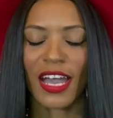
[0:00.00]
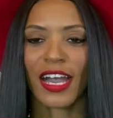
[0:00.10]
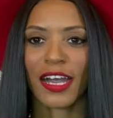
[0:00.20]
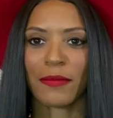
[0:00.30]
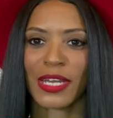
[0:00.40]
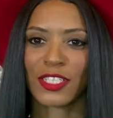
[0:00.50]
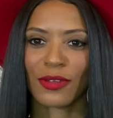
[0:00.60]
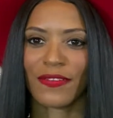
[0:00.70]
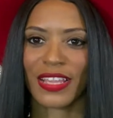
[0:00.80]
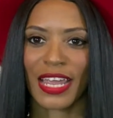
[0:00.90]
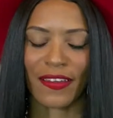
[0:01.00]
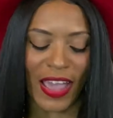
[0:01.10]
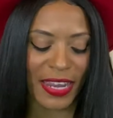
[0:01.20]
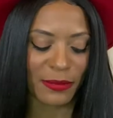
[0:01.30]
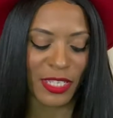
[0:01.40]
Um, I do have a lot of
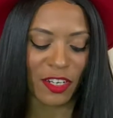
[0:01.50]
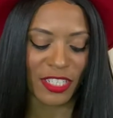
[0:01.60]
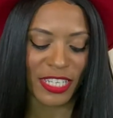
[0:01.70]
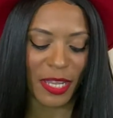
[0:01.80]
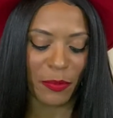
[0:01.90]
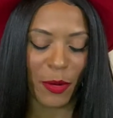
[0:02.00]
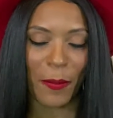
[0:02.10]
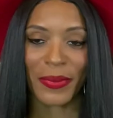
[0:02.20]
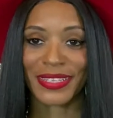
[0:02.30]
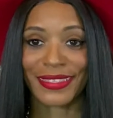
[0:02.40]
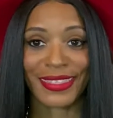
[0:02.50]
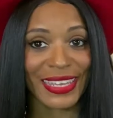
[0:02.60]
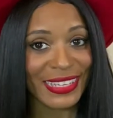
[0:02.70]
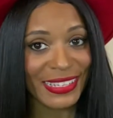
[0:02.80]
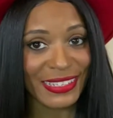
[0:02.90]
items that are snake print, but
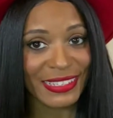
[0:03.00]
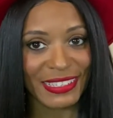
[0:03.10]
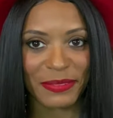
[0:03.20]
these,